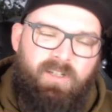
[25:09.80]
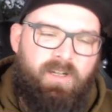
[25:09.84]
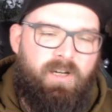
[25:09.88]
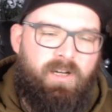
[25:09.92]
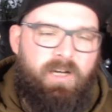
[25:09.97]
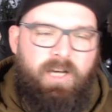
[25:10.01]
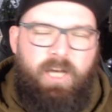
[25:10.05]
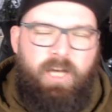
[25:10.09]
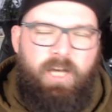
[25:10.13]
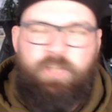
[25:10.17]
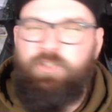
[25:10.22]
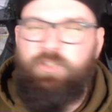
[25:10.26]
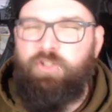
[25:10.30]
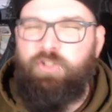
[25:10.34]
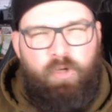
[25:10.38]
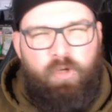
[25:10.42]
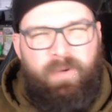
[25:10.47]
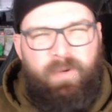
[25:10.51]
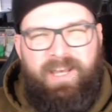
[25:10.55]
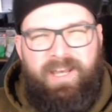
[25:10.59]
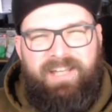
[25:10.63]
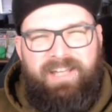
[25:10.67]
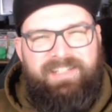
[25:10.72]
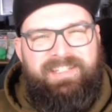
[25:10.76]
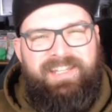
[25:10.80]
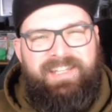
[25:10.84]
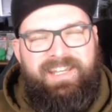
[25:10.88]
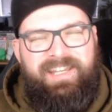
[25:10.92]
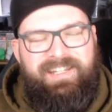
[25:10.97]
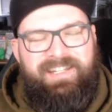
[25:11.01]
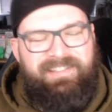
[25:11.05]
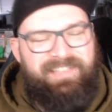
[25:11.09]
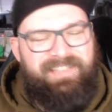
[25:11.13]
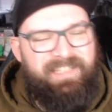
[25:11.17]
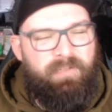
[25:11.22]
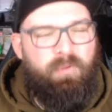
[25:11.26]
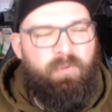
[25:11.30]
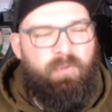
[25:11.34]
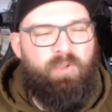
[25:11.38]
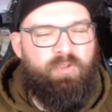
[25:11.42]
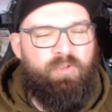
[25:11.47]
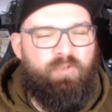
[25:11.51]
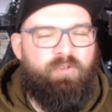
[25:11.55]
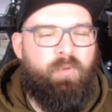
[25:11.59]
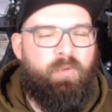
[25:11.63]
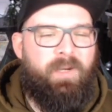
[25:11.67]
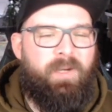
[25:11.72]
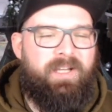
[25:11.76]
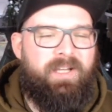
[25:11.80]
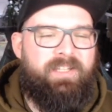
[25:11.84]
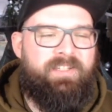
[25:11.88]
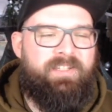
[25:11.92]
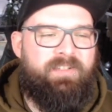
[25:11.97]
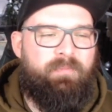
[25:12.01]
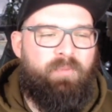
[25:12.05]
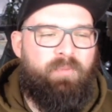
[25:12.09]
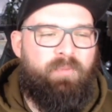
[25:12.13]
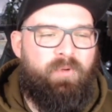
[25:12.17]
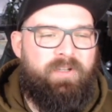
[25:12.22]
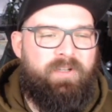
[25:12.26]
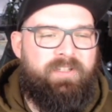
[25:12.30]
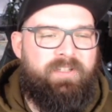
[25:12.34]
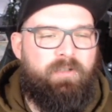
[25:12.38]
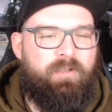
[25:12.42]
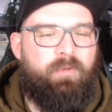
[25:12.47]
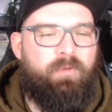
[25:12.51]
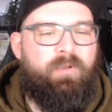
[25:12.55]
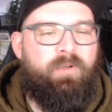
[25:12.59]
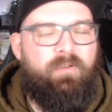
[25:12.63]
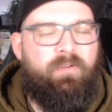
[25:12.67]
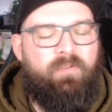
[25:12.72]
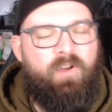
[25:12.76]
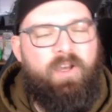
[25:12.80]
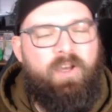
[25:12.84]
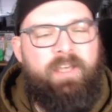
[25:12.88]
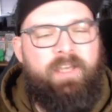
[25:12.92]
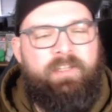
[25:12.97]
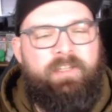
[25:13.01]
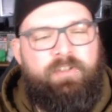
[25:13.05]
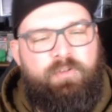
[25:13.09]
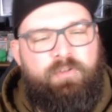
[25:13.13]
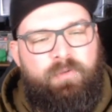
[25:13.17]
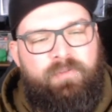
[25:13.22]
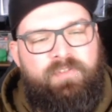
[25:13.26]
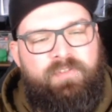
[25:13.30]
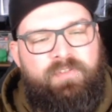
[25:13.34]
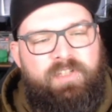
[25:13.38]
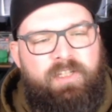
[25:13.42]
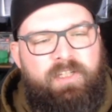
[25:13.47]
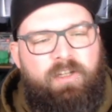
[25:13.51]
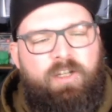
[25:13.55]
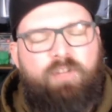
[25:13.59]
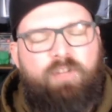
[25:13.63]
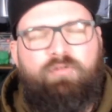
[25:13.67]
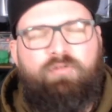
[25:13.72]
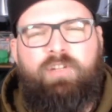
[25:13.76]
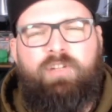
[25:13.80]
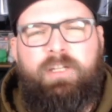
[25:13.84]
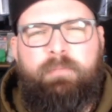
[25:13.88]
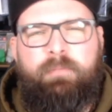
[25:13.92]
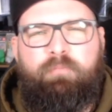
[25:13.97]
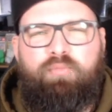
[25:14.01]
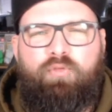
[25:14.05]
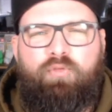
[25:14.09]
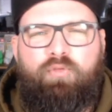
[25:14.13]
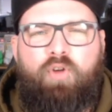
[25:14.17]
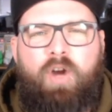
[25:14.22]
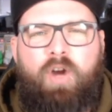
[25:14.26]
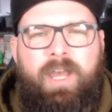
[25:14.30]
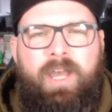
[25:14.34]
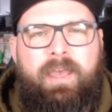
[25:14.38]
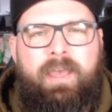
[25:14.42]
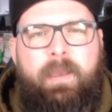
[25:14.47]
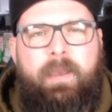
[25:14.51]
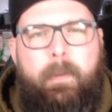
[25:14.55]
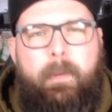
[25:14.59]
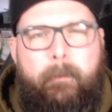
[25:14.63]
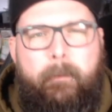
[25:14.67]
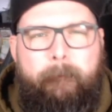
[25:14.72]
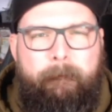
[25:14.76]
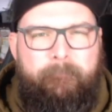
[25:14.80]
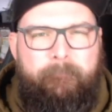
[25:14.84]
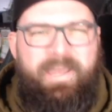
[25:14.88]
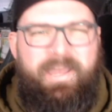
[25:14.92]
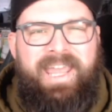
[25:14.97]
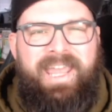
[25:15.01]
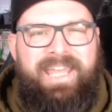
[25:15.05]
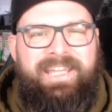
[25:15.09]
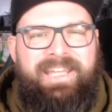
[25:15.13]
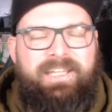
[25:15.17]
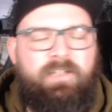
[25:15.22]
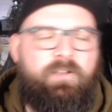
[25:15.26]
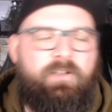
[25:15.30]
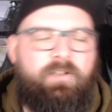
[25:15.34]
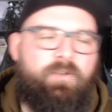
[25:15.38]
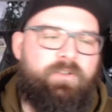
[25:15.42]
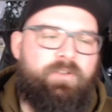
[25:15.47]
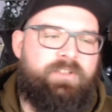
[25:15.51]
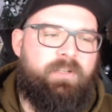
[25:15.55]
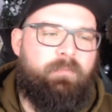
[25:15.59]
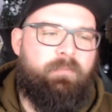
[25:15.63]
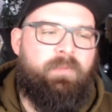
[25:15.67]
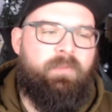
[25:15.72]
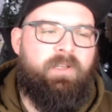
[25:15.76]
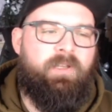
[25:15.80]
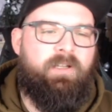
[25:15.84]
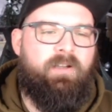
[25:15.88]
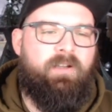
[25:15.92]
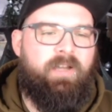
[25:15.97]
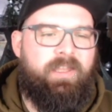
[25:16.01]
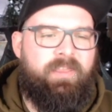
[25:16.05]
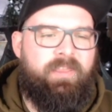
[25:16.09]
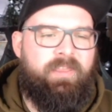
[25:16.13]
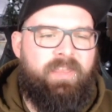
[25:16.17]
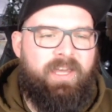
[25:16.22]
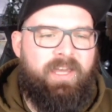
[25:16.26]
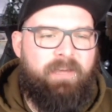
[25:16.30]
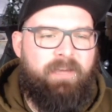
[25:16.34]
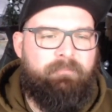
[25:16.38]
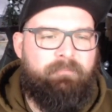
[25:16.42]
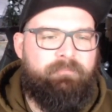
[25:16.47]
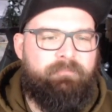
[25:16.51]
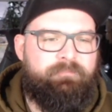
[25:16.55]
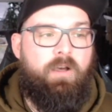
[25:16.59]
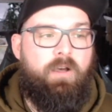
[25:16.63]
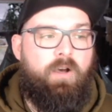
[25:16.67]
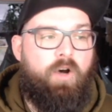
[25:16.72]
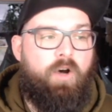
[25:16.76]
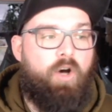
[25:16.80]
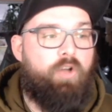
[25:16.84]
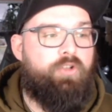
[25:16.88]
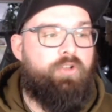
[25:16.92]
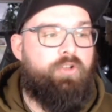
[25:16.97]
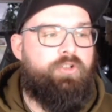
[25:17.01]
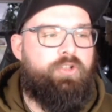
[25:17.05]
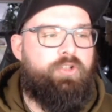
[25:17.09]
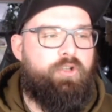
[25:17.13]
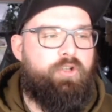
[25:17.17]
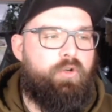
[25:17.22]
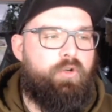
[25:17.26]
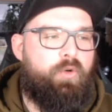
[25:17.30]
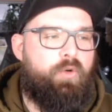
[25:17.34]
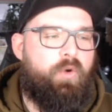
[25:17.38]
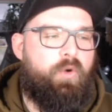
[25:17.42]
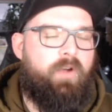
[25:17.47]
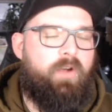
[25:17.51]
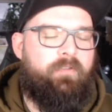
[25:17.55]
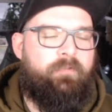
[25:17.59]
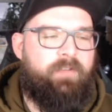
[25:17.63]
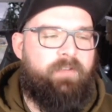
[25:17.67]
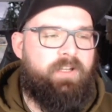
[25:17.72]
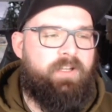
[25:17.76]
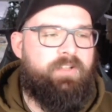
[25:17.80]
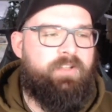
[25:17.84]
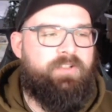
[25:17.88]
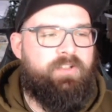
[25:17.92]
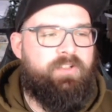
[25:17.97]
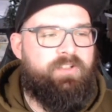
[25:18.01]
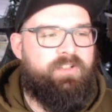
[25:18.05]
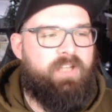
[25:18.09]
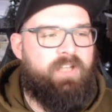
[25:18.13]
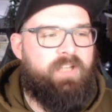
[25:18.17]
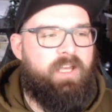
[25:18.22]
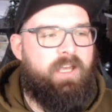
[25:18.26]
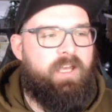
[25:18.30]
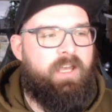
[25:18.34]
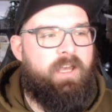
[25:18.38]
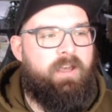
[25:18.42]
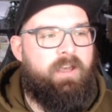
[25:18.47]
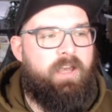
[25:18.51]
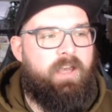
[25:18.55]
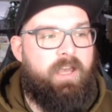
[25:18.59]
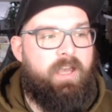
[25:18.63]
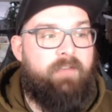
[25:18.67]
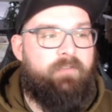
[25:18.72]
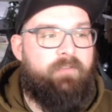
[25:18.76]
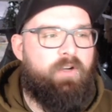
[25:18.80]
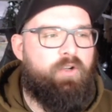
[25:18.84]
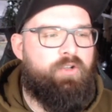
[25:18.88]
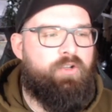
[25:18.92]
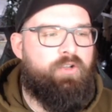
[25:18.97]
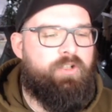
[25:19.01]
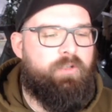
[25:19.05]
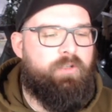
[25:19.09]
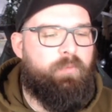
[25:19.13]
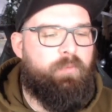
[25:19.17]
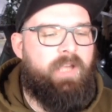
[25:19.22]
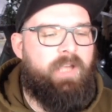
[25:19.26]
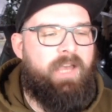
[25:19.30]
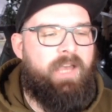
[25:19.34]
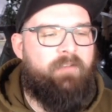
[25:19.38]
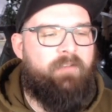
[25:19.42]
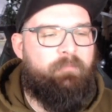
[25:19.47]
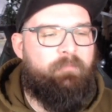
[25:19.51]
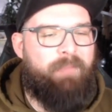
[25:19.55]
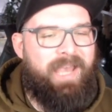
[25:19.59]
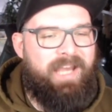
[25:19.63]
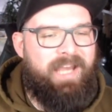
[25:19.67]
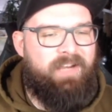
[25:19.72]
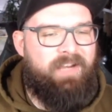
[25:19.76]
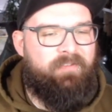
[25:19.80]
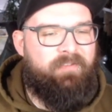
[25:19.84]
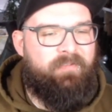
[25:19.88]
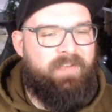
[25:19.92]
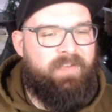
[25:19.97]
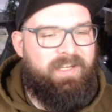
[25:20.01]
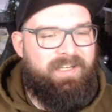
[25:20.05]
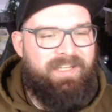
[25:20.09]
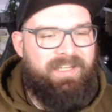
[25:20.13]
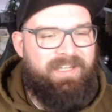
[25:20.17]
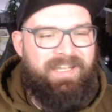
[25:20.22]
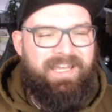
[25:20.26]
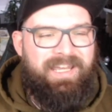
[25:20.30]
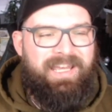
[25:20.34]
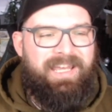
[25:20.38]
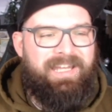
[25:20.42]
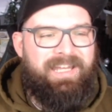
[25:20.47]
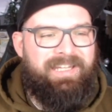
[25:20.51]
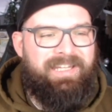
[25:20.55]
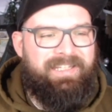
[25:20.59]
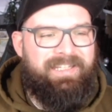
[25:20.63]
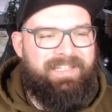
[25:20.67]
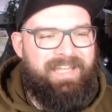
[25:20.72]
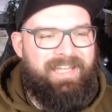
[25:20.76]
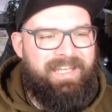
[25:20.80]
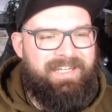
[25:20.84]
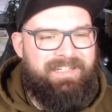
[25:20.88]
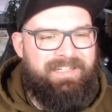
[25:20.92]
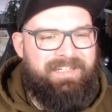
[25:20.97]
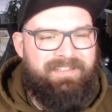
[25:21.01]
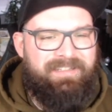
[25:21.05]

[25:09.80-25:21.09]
a 2 out of 10. It was quite disappointed. I would have liked to have seen like a really bright pink or something like that. On to Finizen's evolution, we have Palafin, and again,